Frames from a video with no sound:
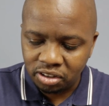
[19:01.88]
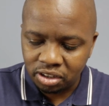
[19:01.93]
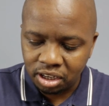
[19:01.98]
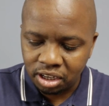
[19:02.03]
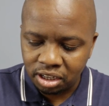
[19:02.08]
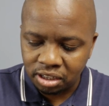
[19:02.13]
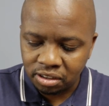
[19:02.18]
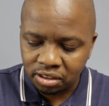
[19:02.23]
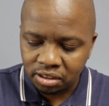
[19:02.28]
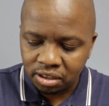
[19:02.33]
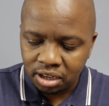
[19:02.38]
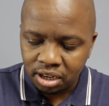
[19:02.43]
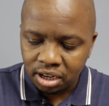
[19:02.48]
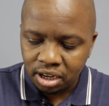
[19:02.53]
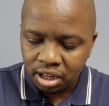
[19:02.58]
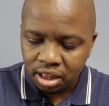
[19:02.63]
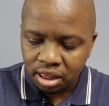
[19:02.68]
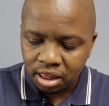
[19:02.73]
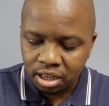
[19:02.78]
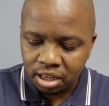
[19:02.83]
is,
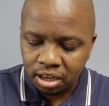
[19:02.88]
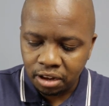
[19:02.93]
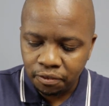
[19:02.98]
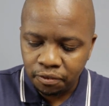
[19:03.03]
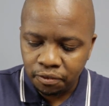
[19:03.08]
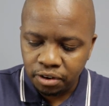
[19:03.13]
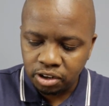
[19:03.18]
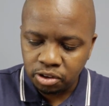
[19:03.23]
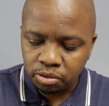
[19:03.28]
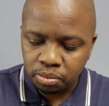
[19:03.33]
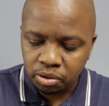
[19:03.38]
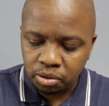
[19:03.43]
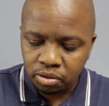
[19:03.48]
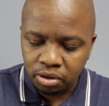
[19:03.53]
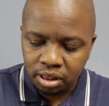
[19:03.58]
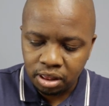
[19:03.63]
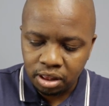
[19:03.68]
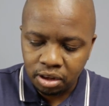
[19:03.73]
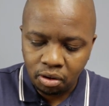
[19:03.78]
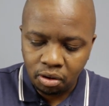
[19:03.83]
the difference between
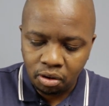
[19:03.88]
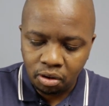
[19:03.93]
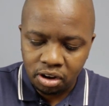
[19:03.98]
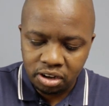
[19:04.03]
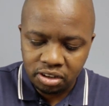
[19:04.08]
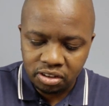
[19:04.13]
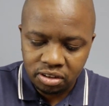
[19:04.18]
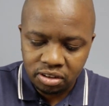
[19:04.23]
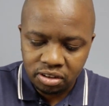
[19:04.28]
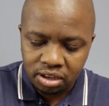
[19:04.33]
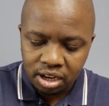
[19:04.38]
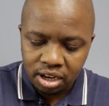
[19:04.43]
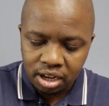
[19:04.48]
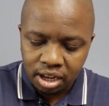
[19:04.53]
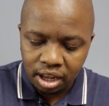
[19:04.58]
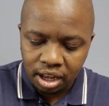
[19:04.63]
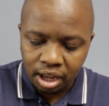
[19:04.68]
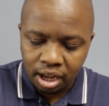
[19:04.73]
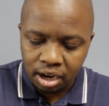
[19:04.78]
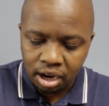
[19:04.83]
the cost
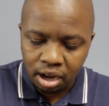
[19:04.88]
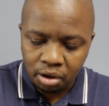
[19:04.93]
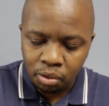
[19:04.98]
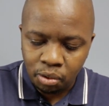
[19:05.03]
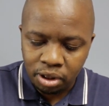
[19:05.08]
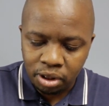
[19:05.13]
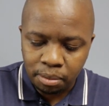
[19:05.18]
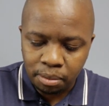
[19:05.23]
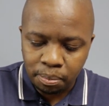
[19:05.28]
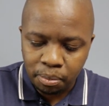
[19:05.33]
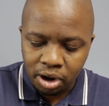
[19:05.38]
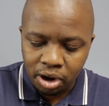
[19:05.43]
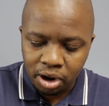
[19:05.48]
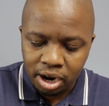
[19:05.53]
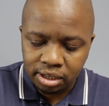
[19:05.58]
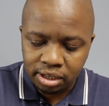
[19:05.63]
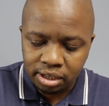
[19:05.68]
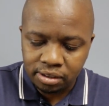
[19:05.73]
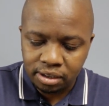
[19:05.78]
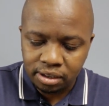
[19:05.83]
and what the
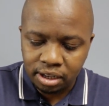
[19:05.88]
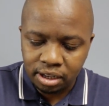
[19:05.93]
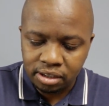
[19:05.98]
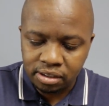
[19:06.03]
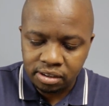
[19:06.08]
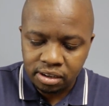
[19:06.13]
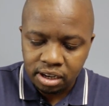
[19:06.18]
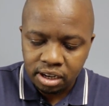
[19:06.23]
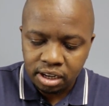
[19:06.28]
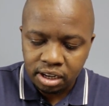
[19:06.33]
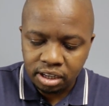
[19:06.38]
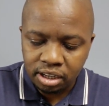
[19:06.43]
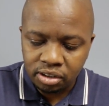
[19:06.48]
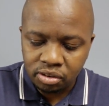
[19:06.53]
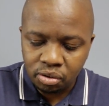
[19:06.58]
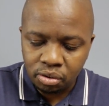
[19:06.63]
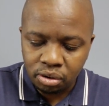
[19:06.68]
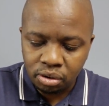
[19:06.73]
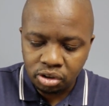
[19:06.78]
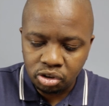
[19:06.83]
price is
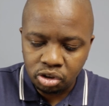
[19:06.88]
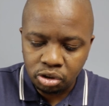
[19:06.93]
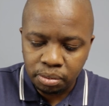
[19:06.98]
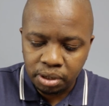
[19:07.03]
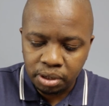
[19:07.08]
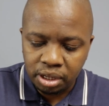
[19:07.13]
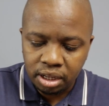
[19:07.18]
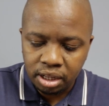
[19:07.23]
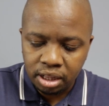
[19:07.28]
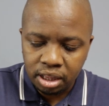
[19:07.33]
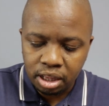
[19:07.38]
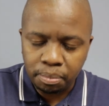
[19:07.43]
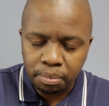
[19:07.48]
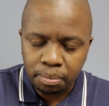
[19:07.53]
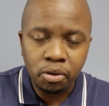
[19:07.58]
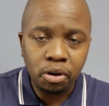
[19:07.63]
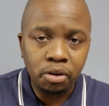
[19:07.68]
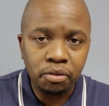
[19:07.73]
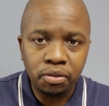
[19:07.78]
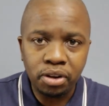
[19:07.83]
going to be the
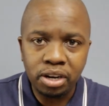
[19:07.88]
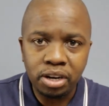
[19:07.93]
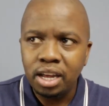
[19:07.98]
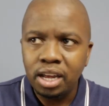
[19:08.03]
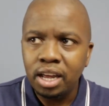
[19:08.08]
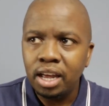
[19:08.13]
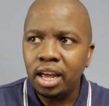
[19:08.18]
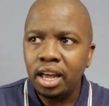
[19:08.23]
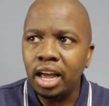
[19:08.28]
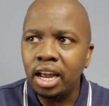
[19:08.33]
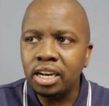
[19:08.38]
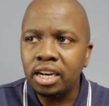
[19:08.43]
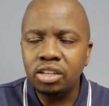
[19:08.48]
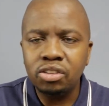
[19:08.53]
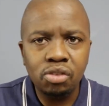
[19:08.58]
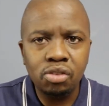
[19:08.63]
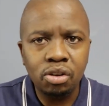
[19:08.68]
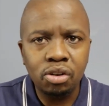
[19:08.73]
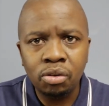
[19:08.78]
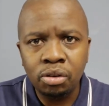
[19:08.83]
profit, and it's
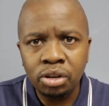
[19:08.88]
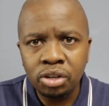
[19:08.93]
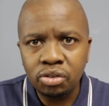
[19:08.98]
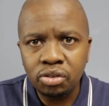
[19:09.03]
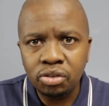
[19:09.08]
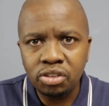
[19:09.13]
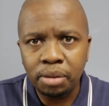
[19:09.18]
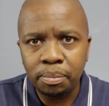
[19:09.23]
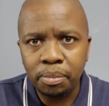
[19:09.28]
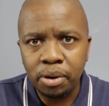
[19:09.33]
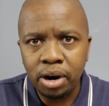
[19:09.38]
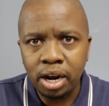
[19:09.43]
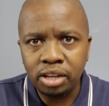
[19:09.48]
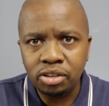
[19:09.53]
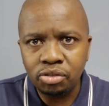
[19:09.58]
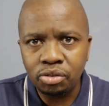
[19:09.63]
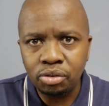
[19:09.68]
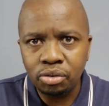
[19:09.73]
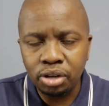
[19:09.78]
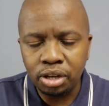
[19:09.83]
not going to surprise
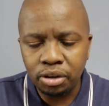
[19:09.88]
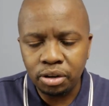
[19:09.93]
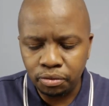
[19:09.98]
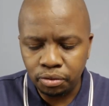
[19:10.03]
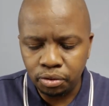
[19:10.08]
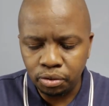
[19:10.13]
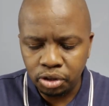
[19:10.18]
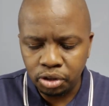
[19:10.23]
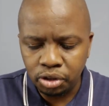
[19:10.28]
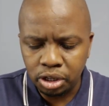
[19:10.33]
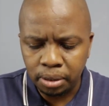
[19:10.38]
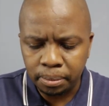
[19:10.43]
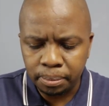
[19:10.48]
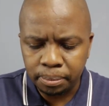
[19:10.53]
you in future.